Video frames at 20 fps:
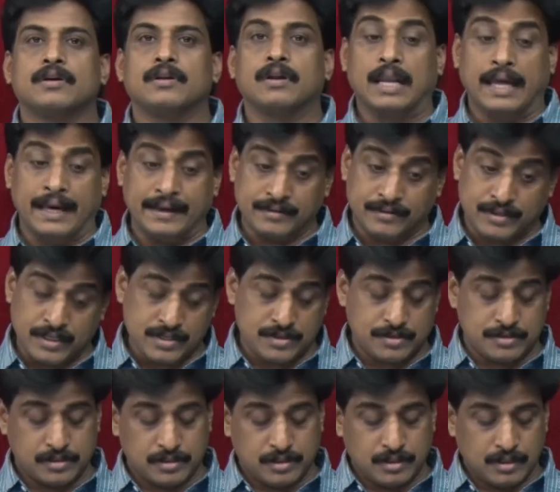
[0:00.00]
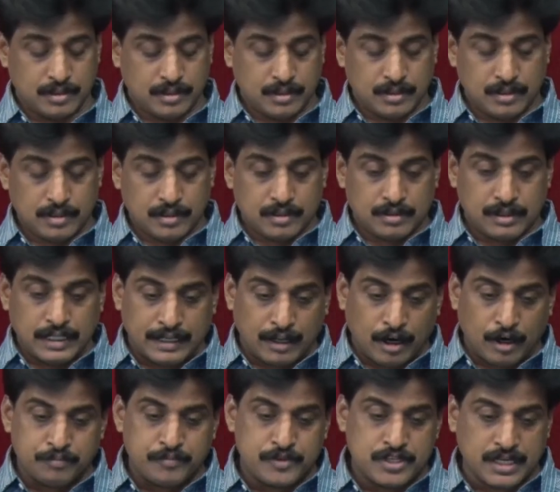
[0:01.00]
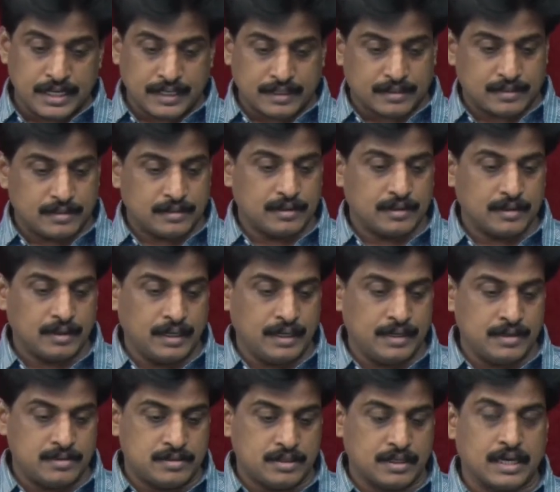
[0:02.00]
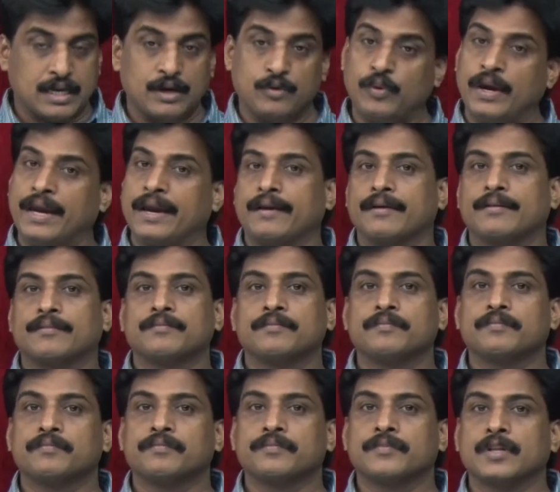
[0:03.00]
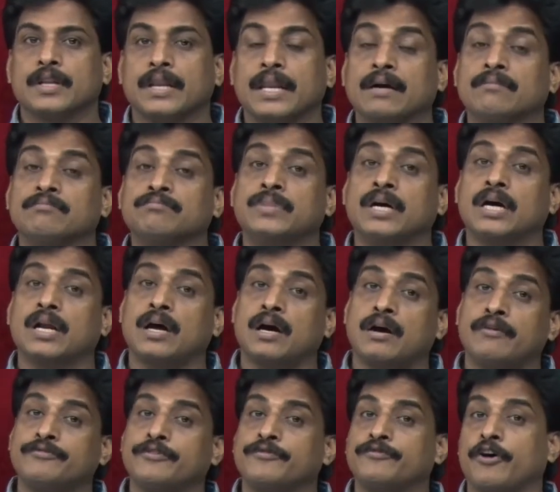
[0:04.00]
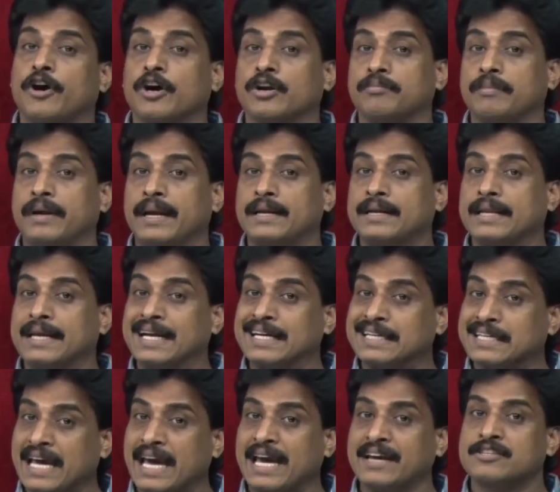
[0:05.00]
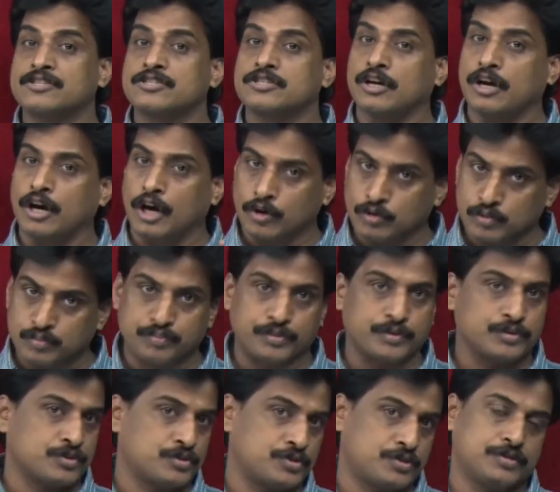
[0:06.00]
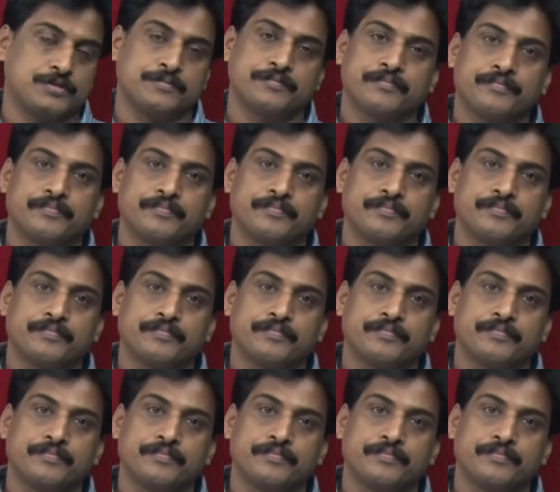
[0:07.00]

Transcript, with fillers: Like this, that object is giving number of formatting tags outputs.